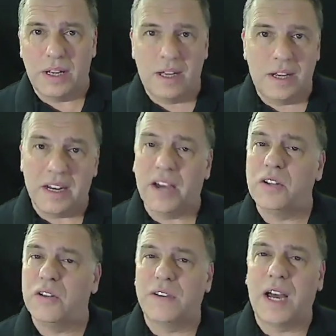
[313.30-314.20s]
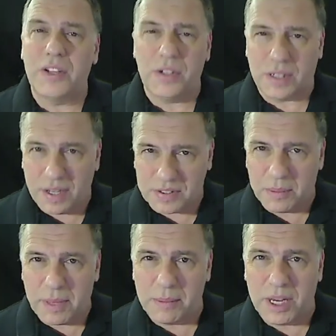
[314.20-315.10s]
Now you've got your
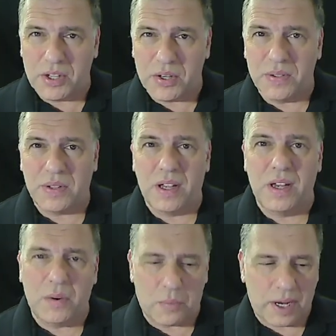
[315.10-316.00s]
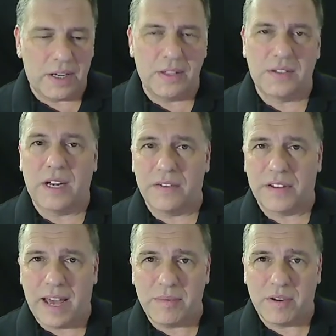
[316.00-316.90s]
custom animations right inside of
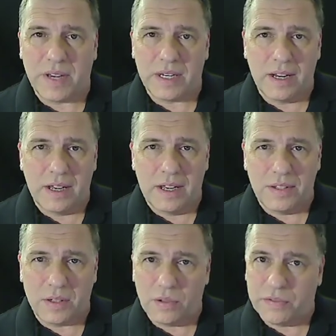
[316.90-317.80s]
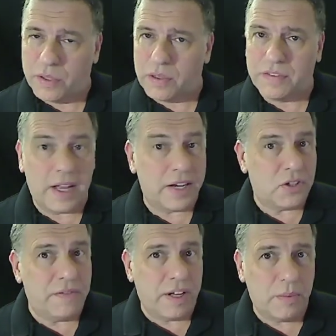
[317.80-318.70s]
Captivate. So if you're a Flash
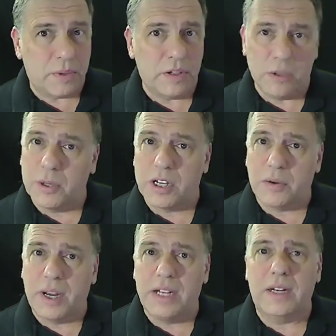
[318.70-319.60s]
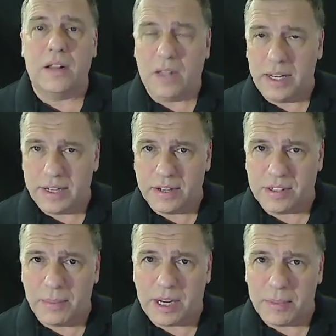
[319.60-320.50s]
developer and you want to create a lot of
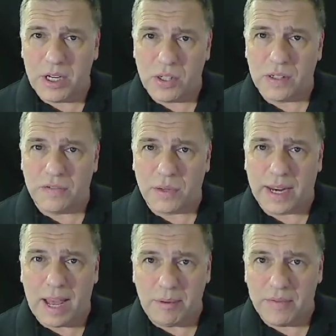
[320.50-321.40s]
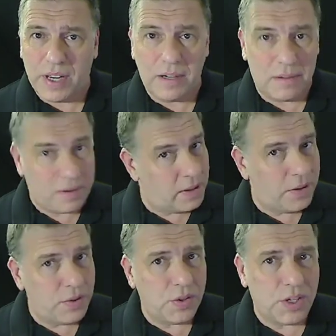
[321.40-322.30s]
custom animations for Captivate,
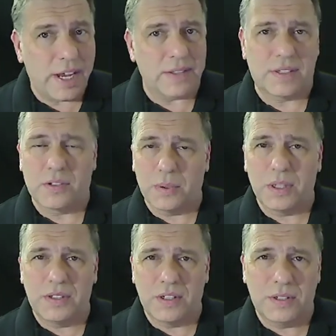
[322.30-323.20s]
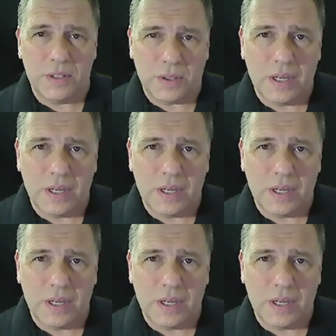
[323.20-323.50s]
here's your chance. It's real easy to do.